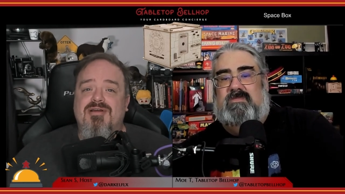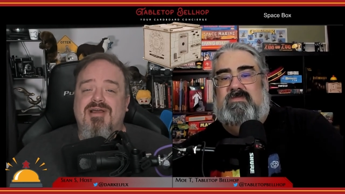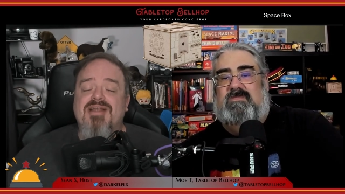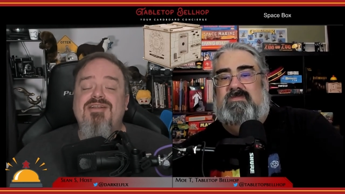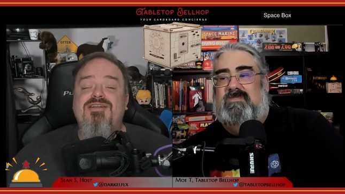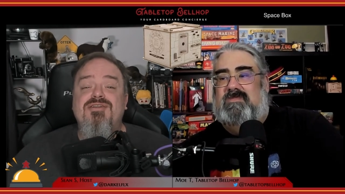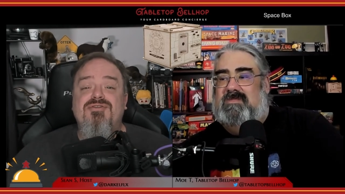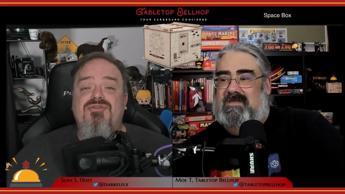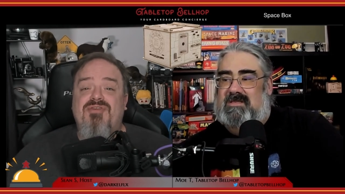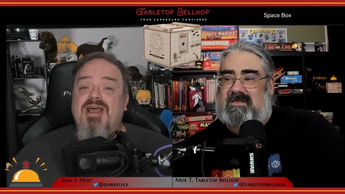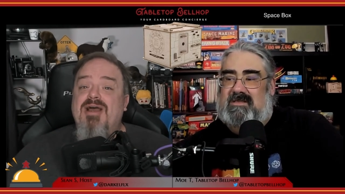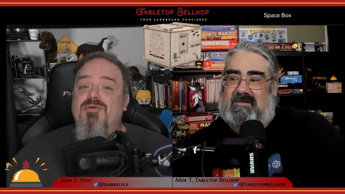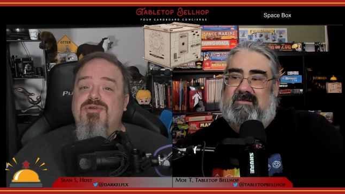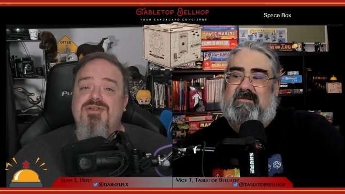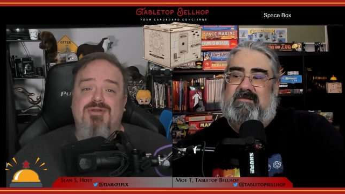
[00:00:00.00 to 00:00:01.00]
Speaker 1: and
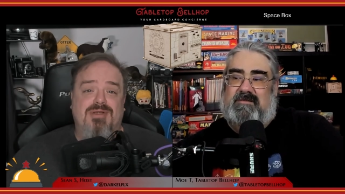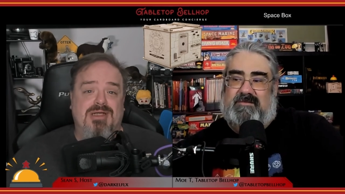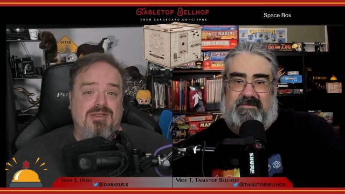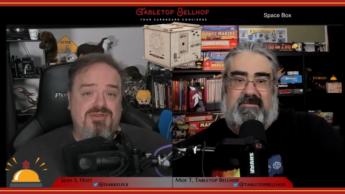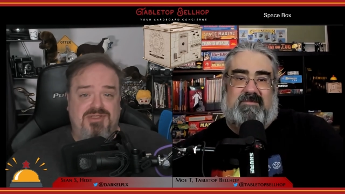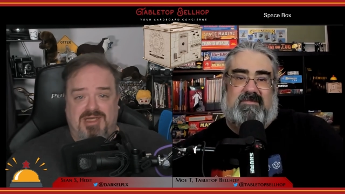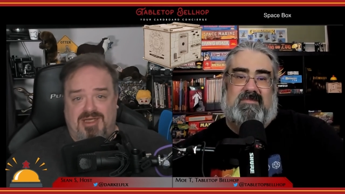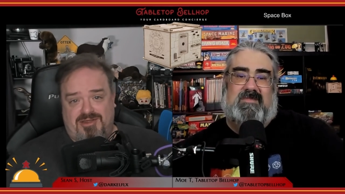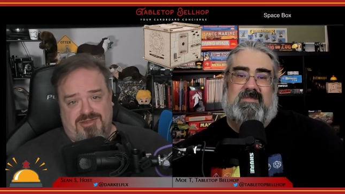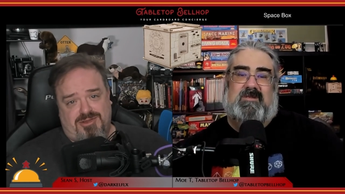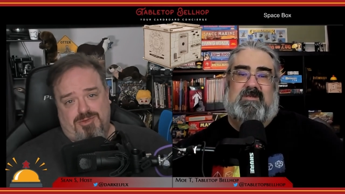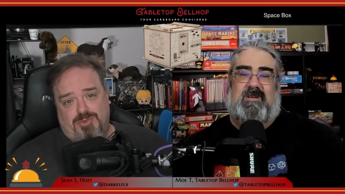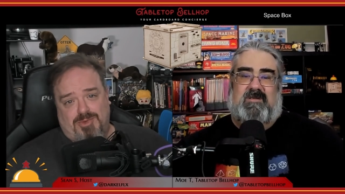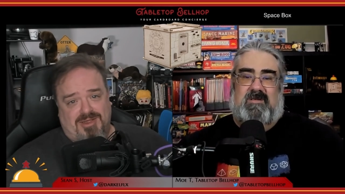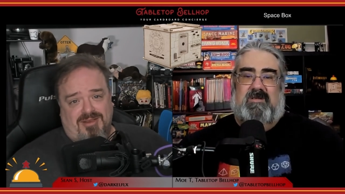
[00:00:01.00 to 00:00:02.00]
confound your house
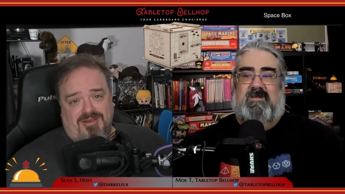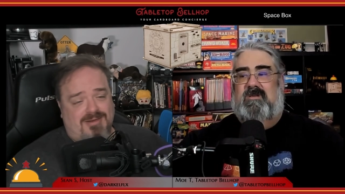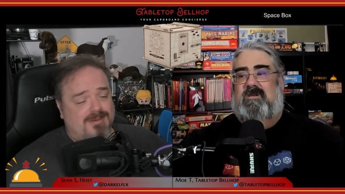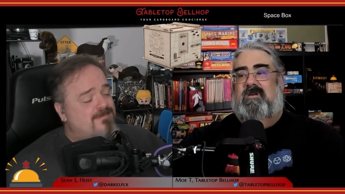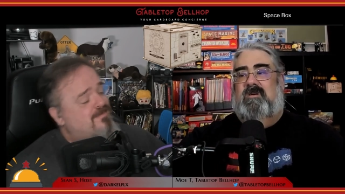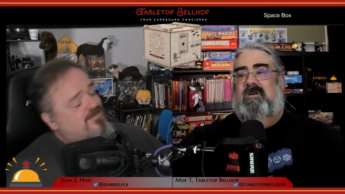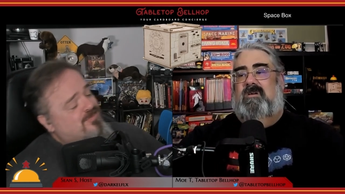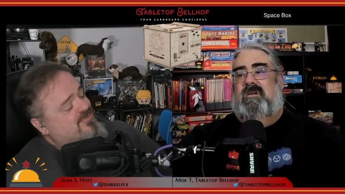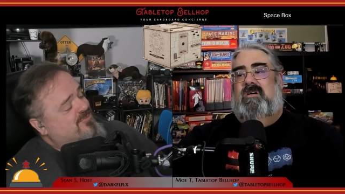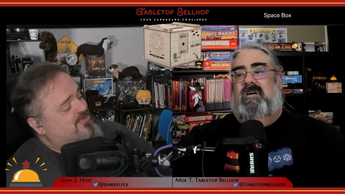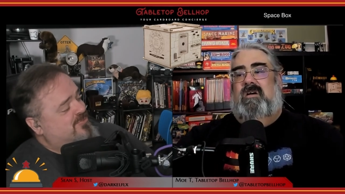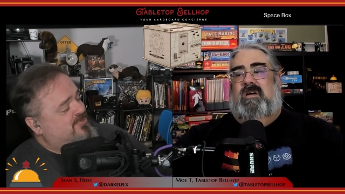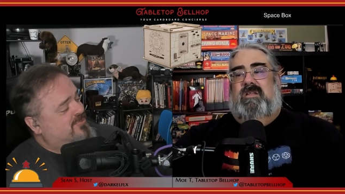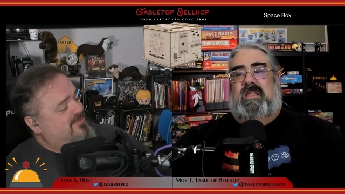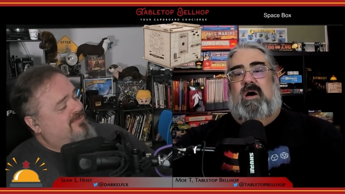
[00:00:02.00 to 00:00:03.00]
guests with.
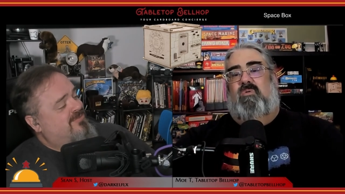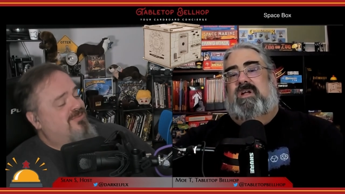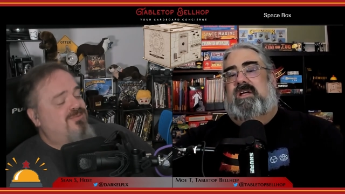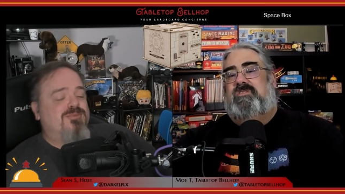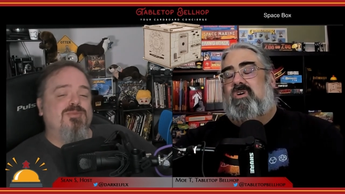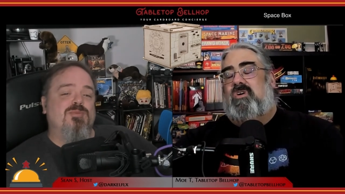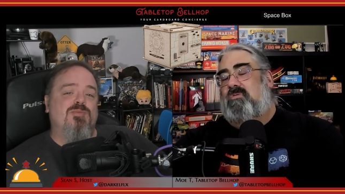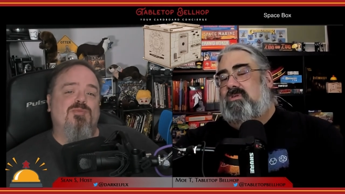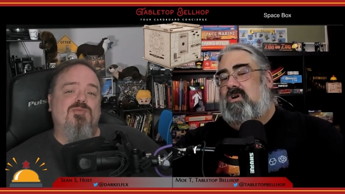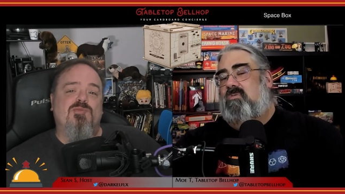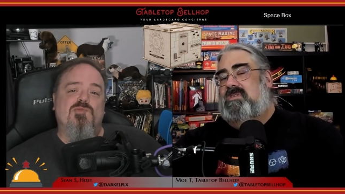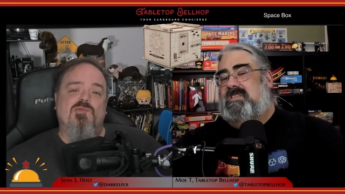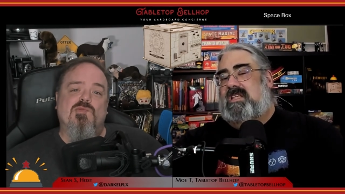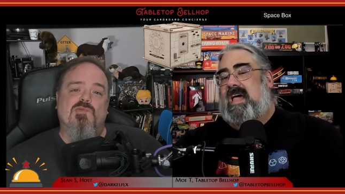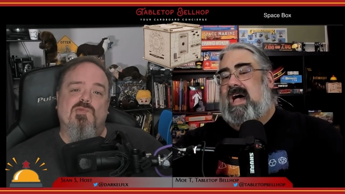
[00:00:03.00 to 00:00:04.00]
Speaker 2: Now, what I don't know
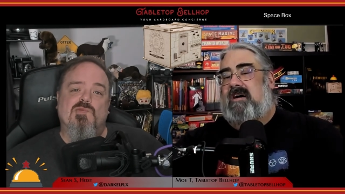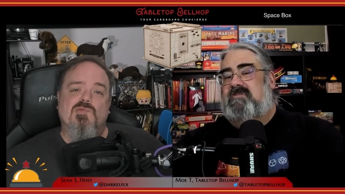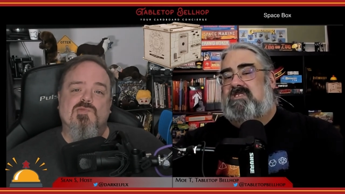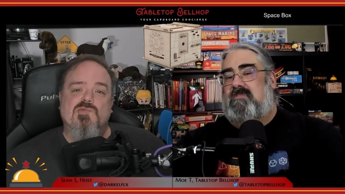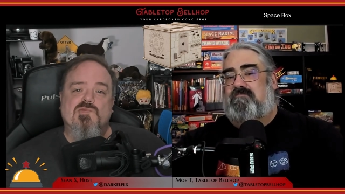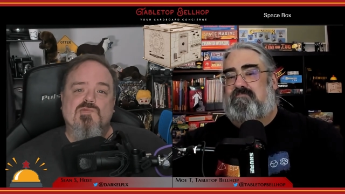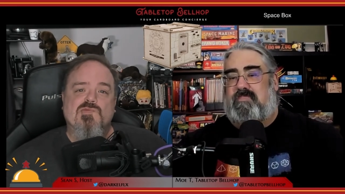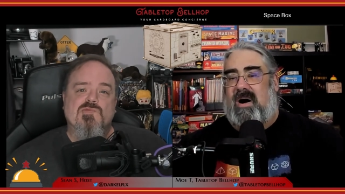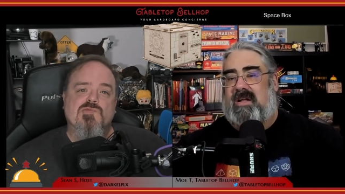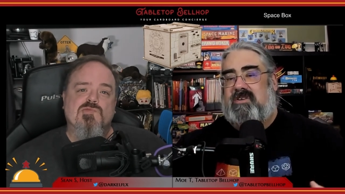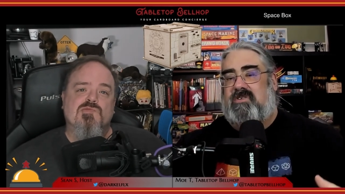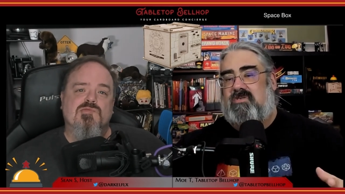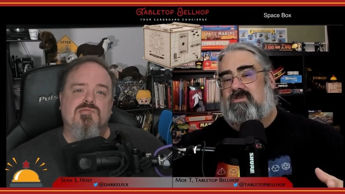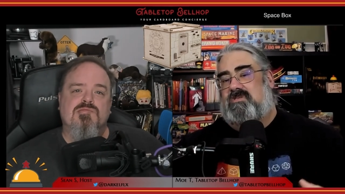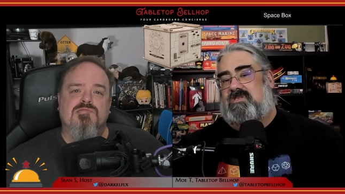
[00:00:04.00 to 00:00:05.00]
is they have some
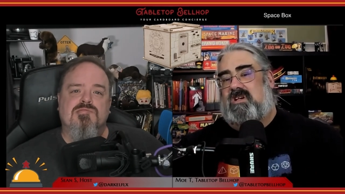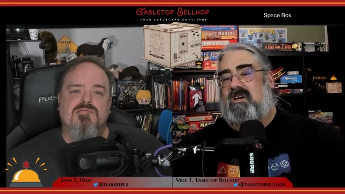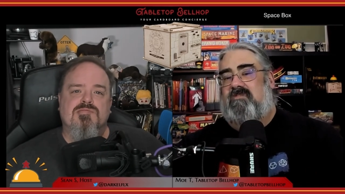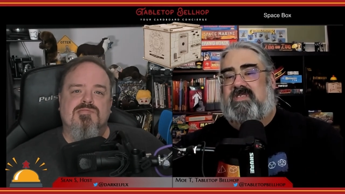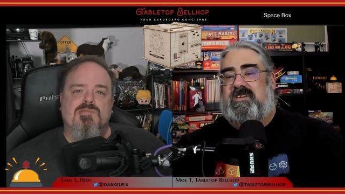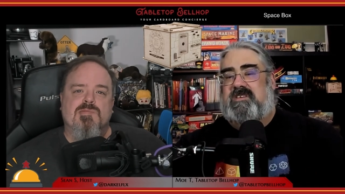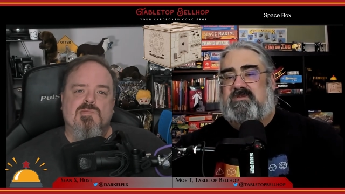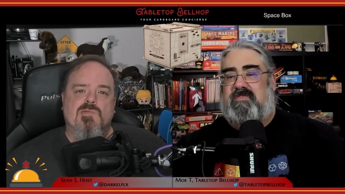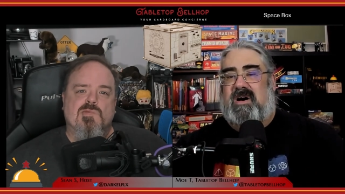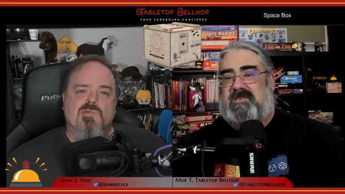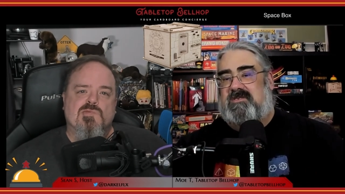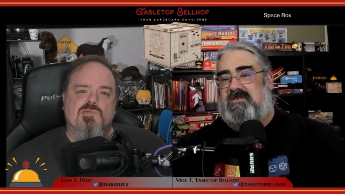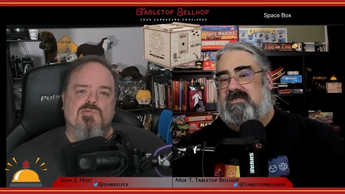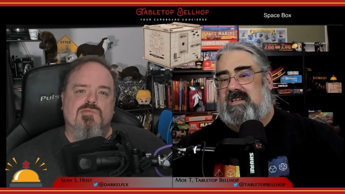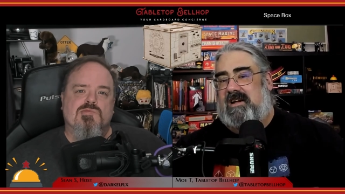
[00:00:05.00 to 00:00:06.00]
bundles of these
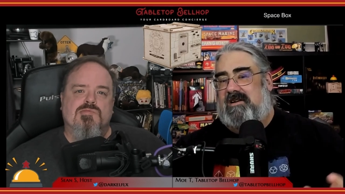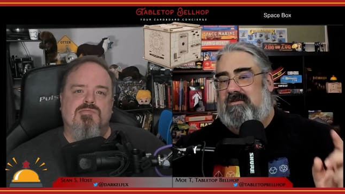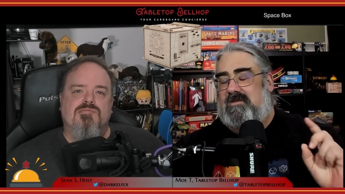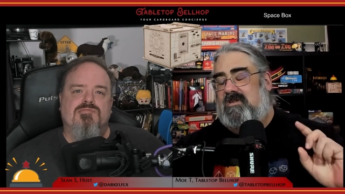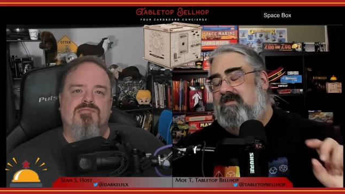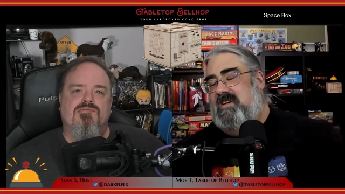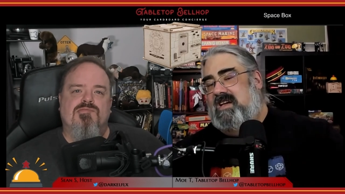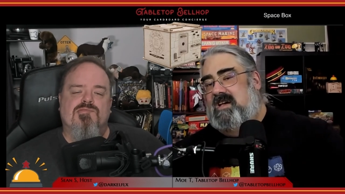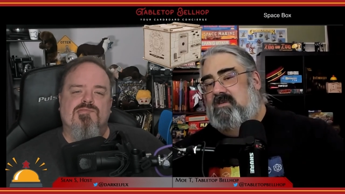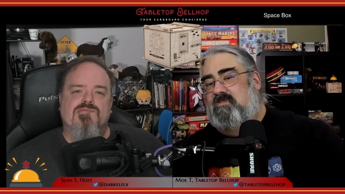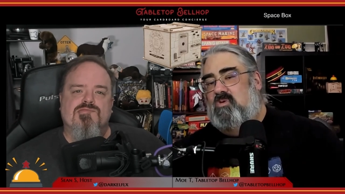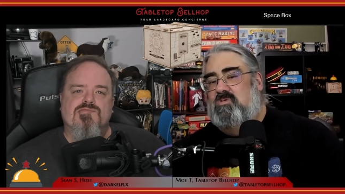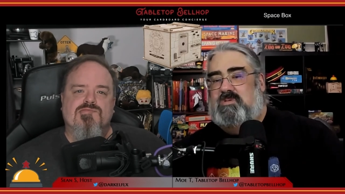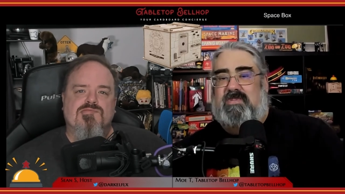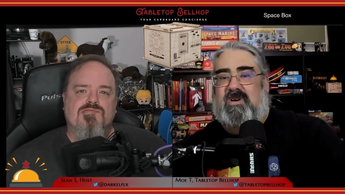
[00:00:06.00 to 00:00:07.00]
puzzles, and I don't know if you can get
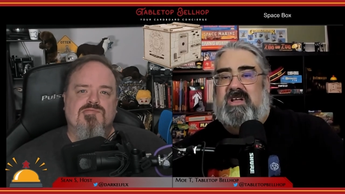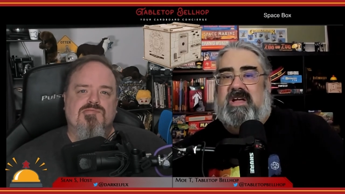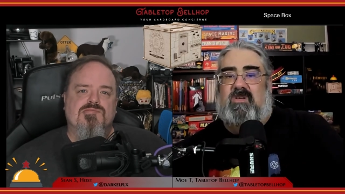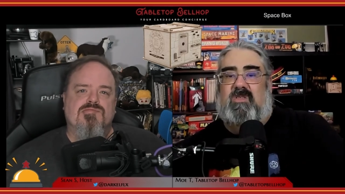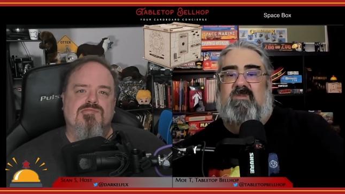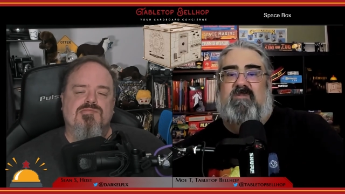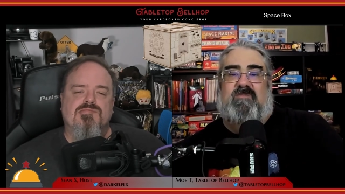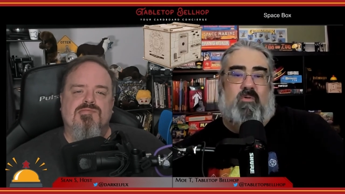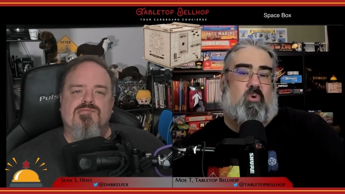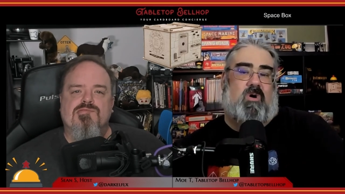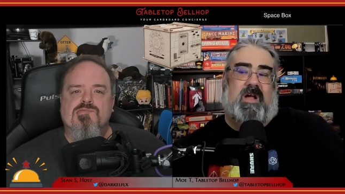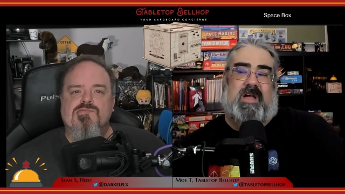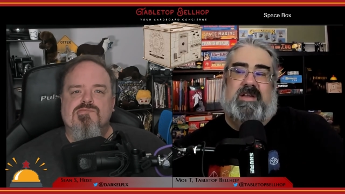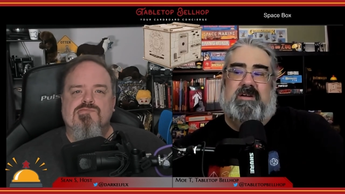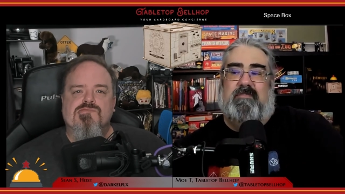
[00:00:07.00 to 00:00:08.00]
those particular 4
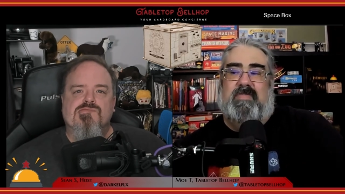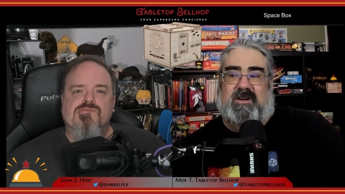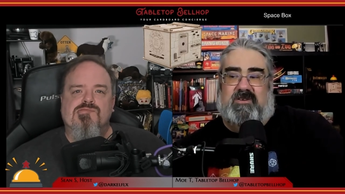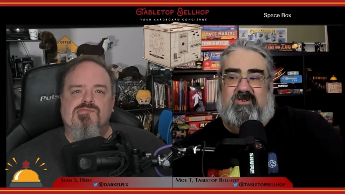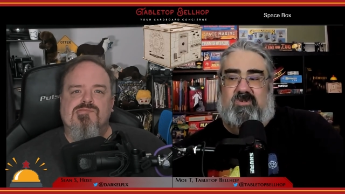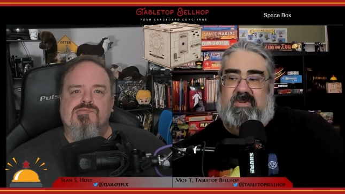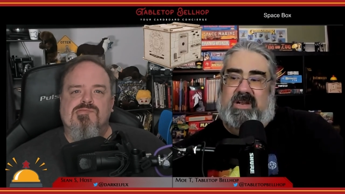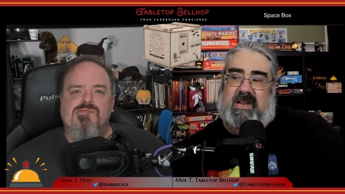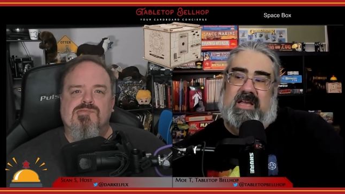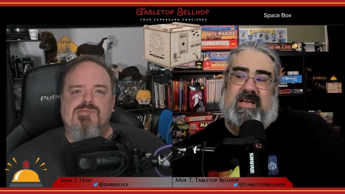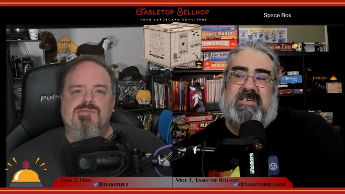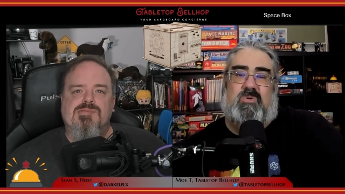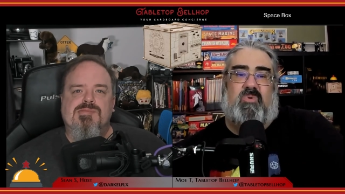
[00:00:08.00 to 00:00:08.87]
in a bundle, but that is a